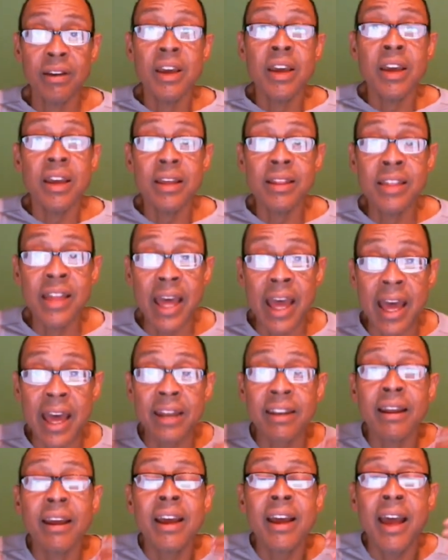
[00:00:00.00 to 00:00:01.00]

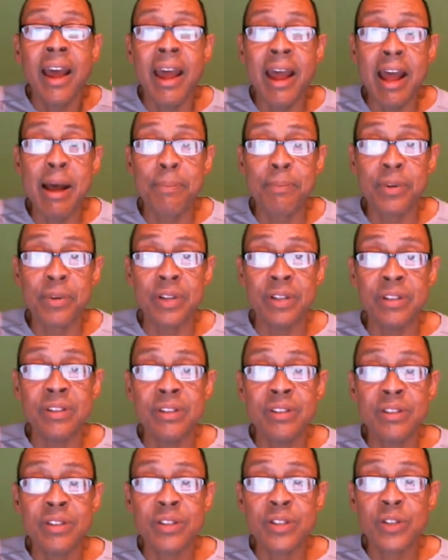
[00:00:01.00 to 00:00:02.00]
that
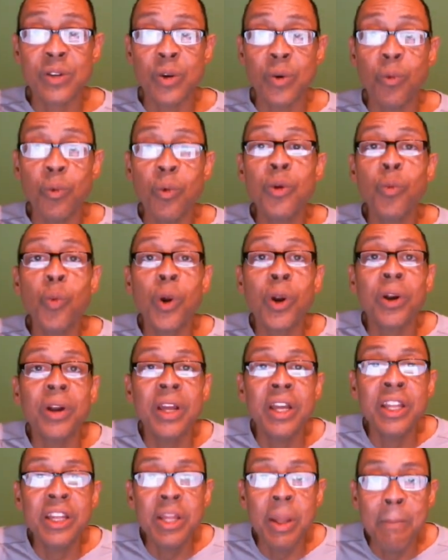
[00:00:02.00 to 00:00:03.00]
happens when we're
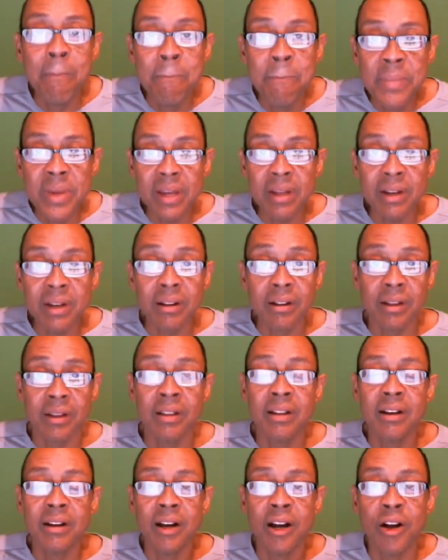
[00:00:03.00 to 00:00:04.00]
in the
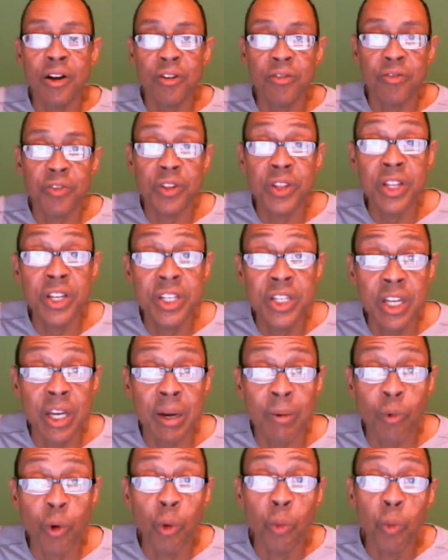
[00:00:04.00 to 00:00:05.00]
middle of the
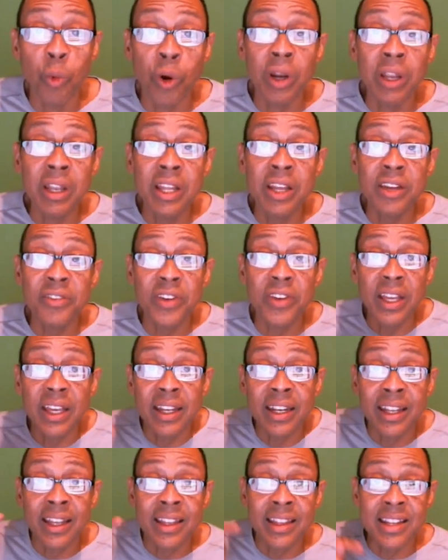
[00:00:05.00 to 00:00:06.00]
dip, when we're living
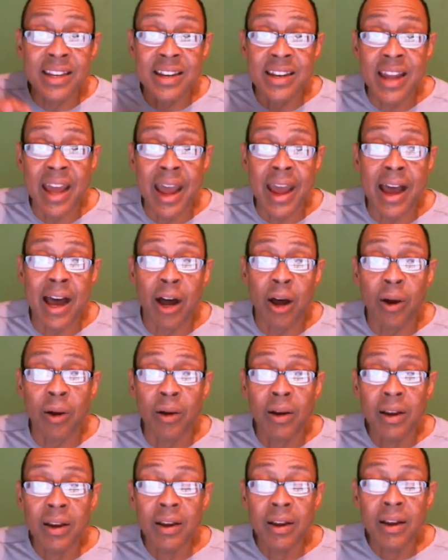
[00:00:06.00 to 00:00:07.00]
it in the now.
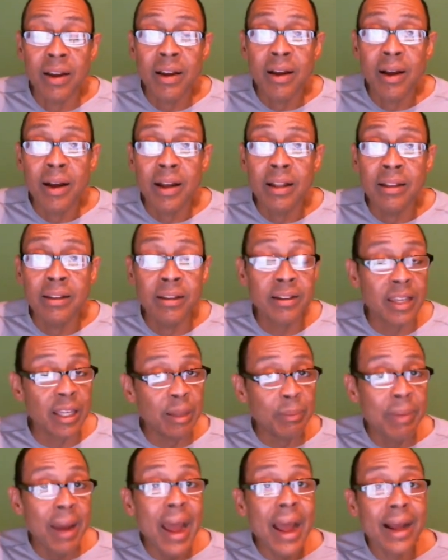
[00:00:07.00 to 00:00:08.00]

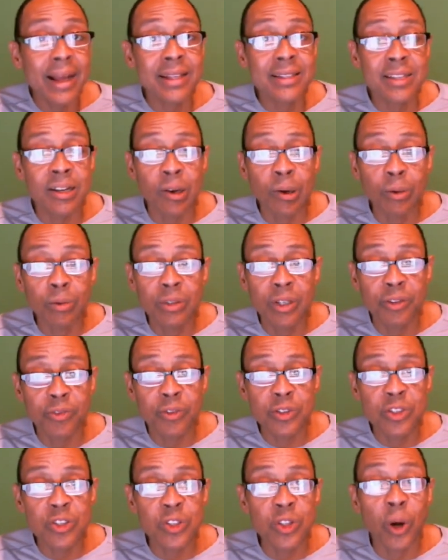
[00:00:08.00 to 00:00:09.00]
Looking back, it's a whole
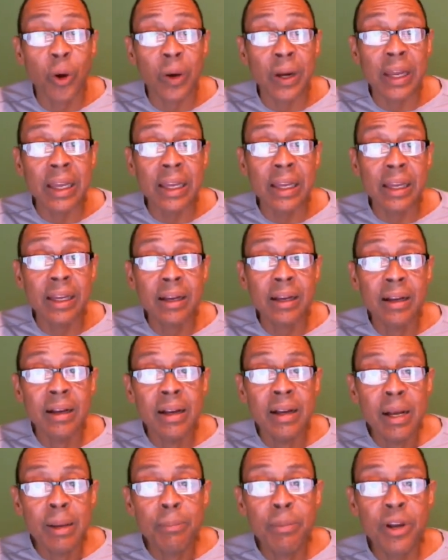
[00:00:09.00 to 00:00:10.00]
different story.
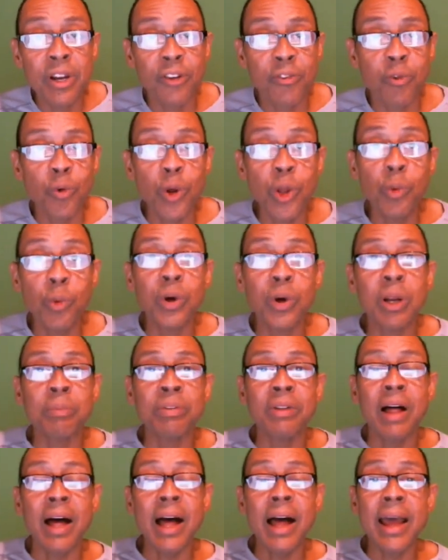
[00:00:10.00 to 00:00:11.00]
But if we would
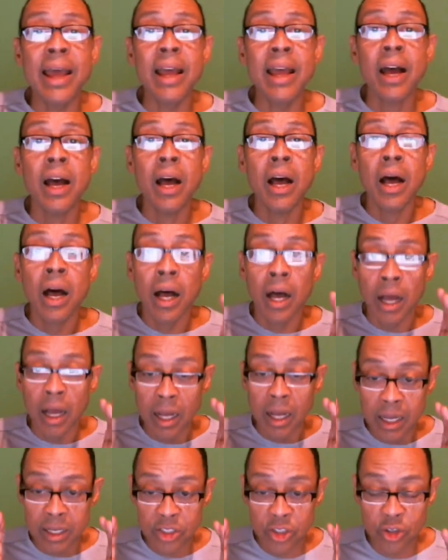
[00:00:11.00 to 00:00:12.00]
apply
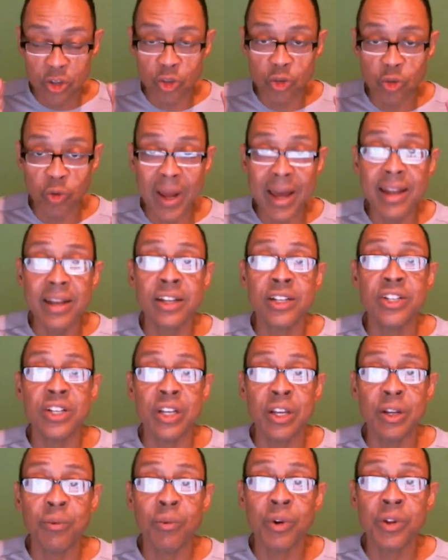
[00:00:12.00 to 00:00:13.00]
a
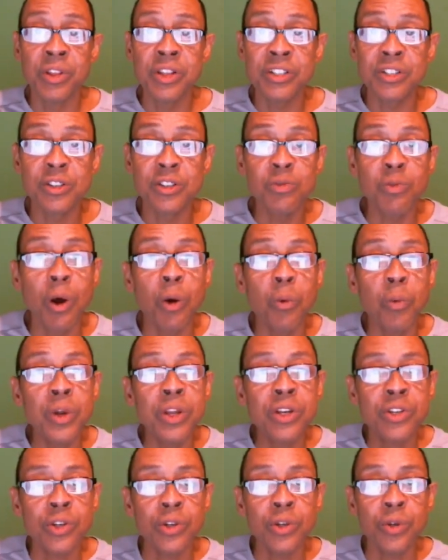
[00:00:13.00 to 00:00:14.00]
strategy where this is what we
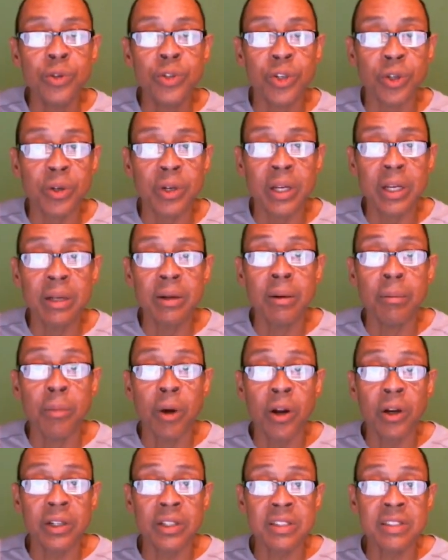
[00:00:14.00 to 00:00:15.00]
do during
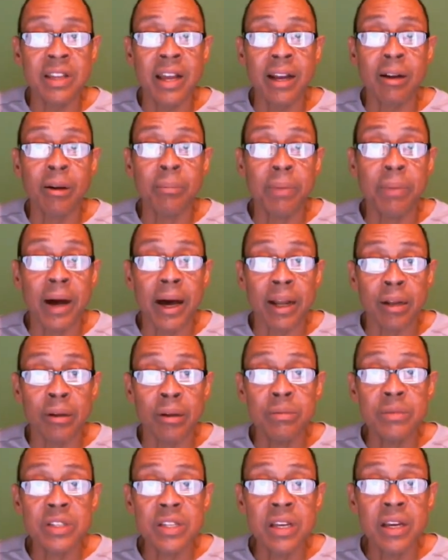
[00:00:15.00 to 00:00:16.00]
market cycle
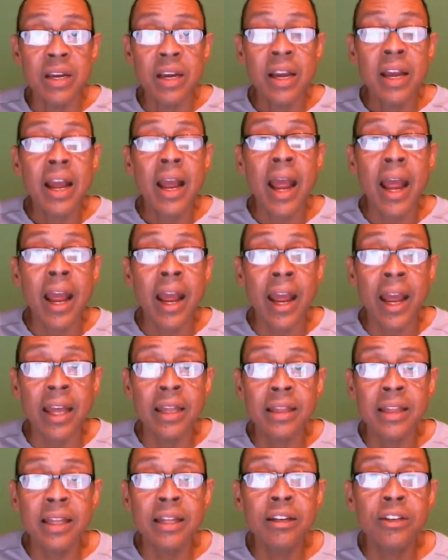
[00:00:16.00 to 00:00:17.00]
bottoms,
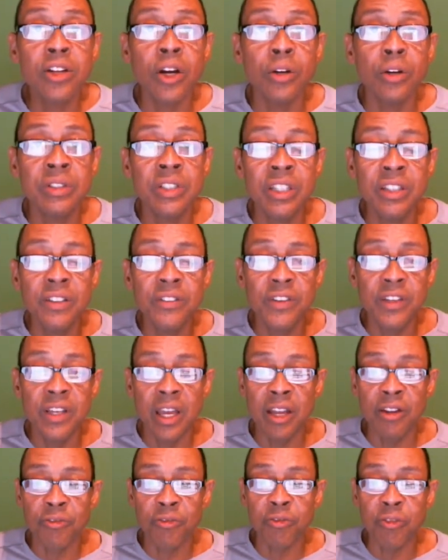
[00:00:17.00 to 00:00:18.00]
and then don't
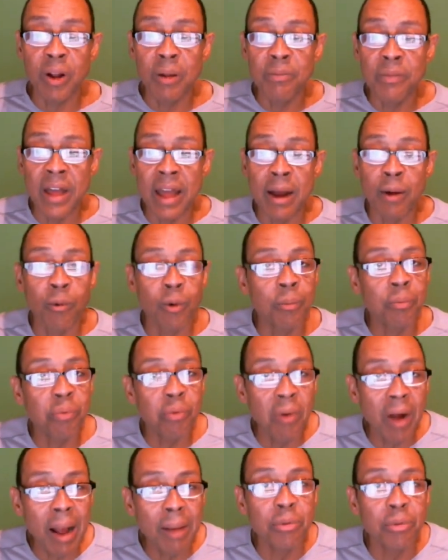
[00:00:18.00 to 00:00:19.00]
deviate from that, we're
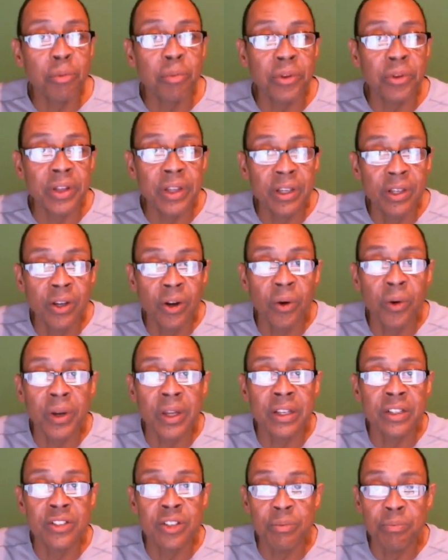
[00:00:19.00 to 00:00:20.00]
probably
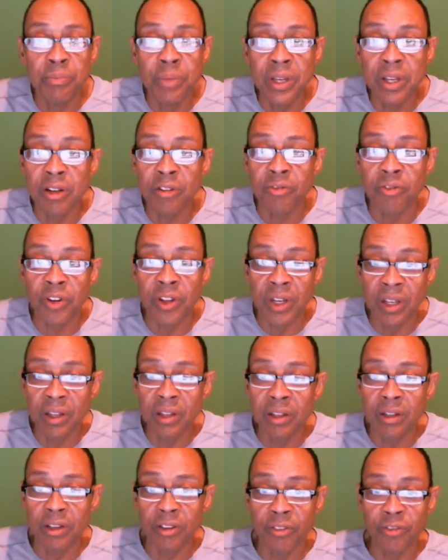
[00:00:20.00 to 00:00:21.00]
going to benefit
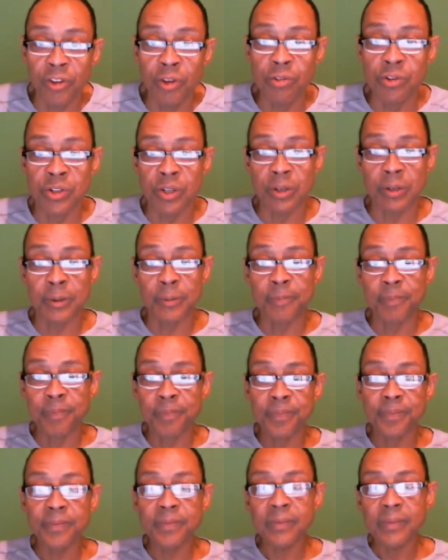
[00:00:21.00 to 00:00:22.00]
in the future.
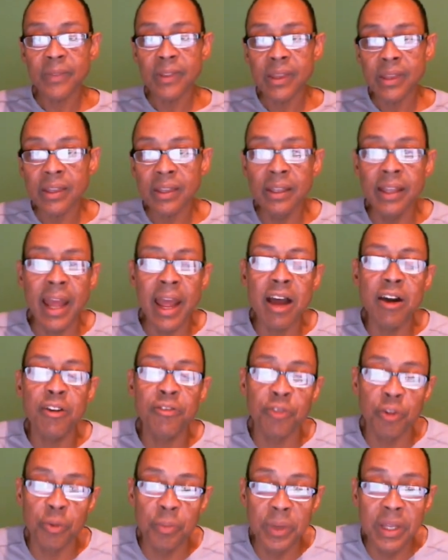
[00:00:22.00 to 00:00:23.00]
Now,
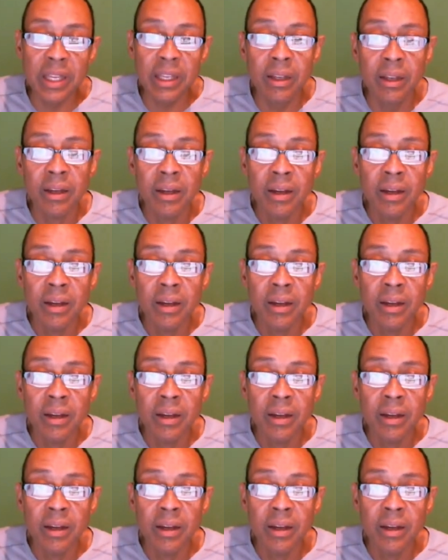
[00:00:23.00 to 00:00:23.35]
for me,